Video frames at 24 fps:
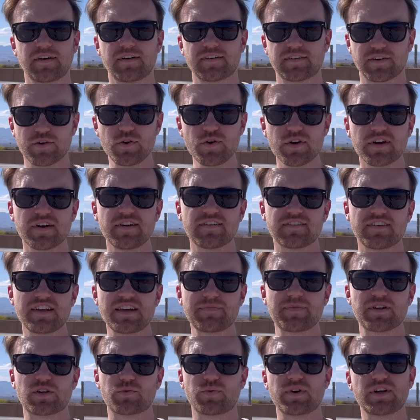So you can see
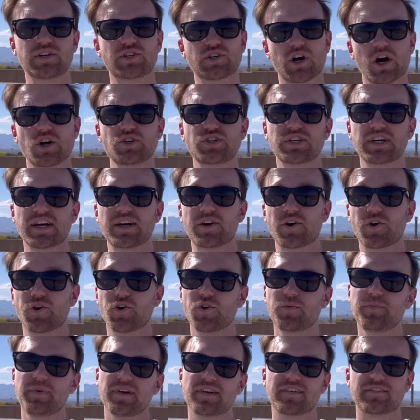between charging at
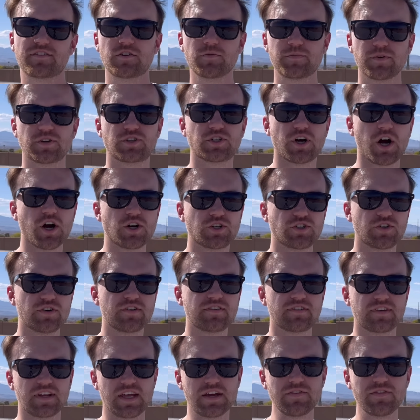home and
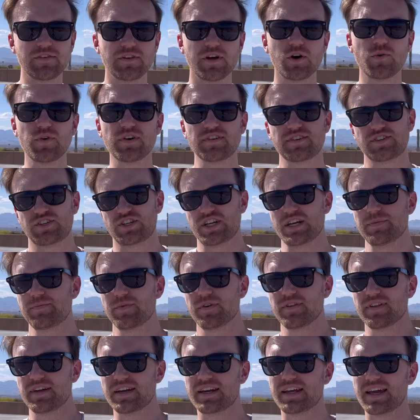superchargers, even though it's cheaper
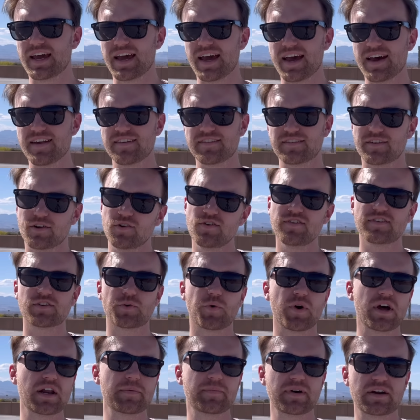than gas, there is
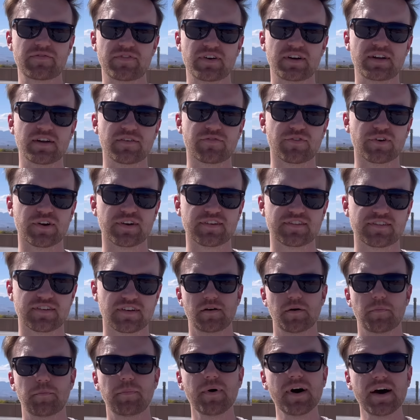quite a bit of a difference.
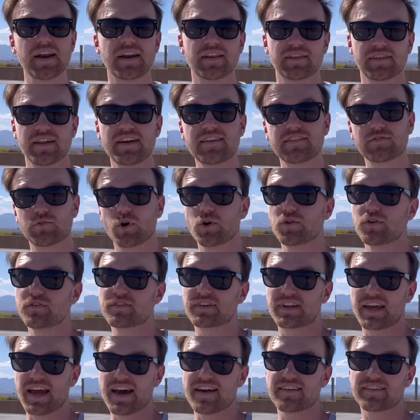But let's throw those
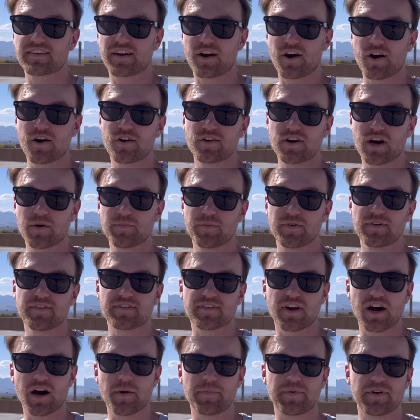gas car numbers
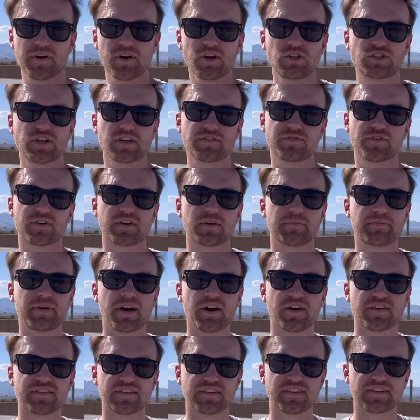up here just for
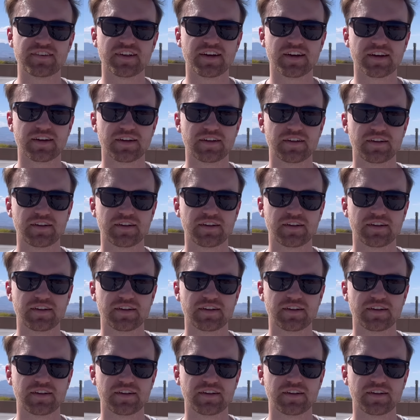comparison's sake.